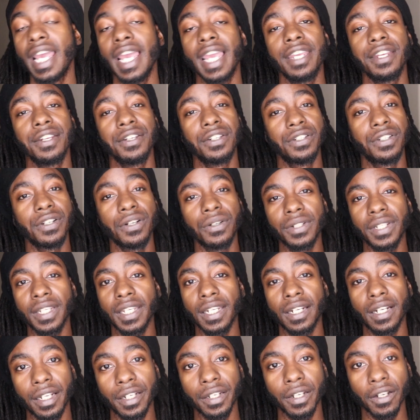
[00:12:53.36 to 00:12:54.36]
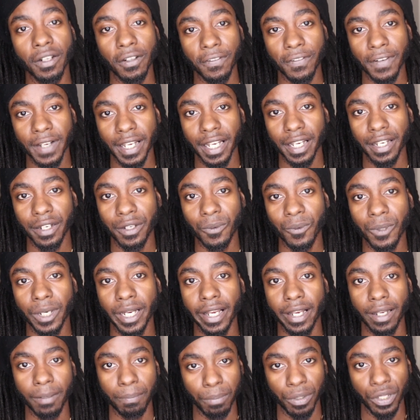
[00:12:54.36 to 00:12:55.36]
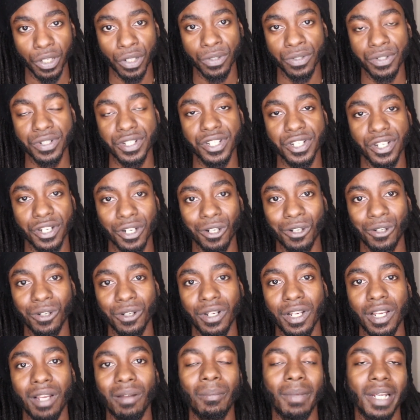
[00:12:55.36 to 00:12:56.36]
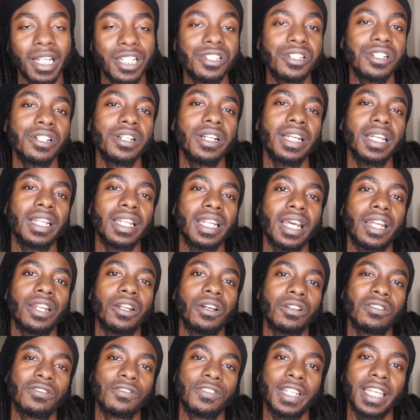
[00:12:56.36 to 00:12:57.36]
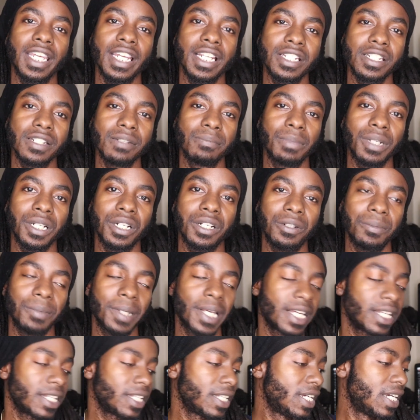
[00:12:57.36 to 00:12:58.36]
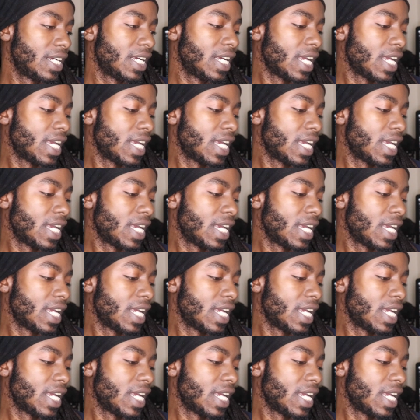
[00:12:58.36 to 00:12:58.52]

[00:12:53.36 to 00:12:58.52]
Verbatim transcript: and you don't get notified when I upload. So make sure you're hitting that notification bell, man.